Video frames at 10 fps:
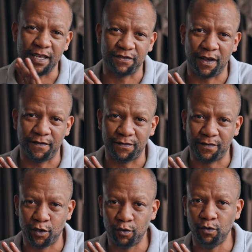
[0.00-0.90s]
the S5
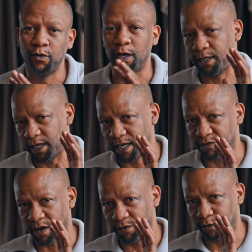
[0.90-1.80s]
II and the
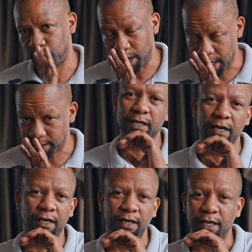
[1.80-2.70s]
S5 IIX,
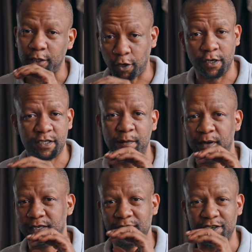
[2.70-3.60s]
the electronic
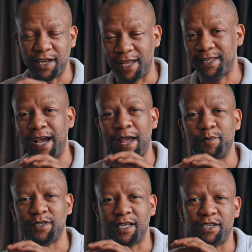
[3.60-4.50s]
stabilization and the
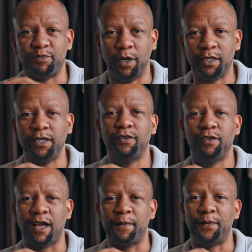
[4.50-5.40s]
IBIS that is built into
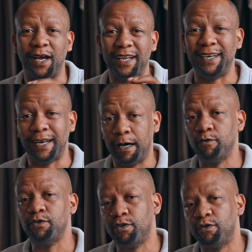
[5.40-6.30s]
the camera
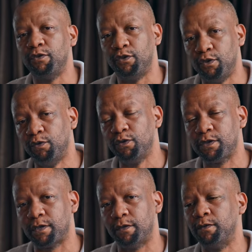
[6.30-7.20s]
allows you to do
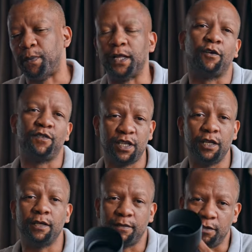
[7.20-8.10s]
so, but obviously